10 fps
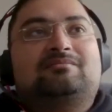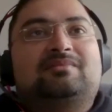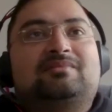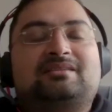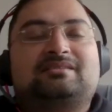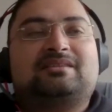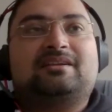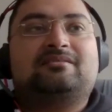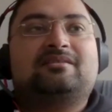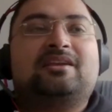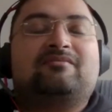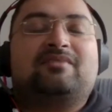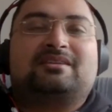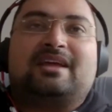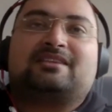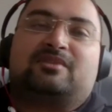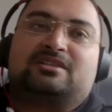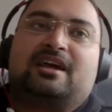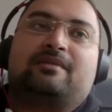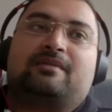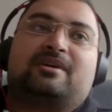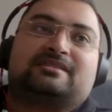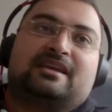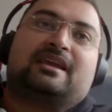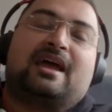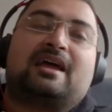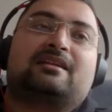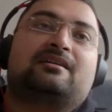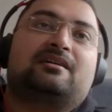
as I said, invest as much time as I can